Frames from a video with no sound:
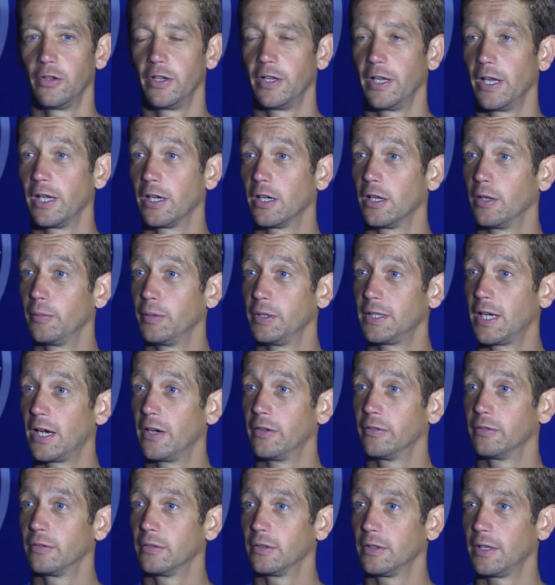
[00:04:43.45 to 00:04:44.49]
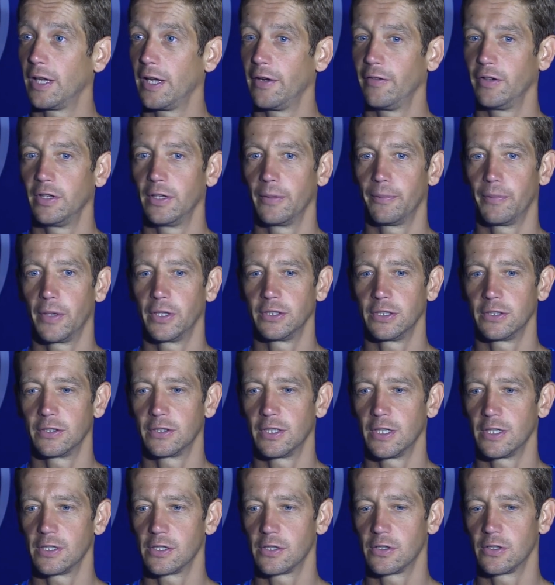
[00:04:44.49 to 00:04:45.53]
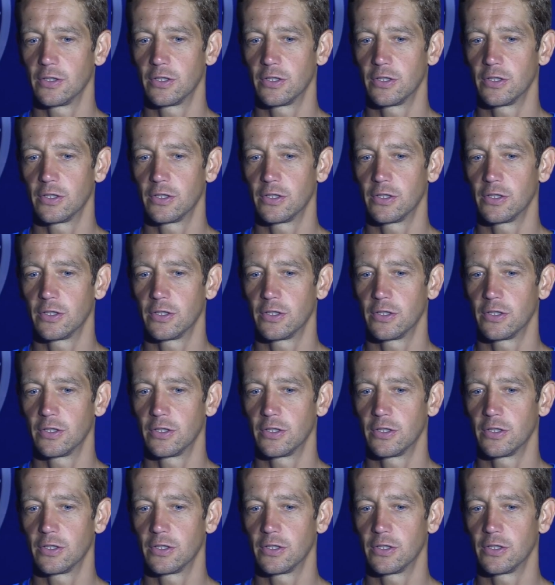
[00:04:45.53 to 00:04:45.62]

that they're going to be down there in the budget sets.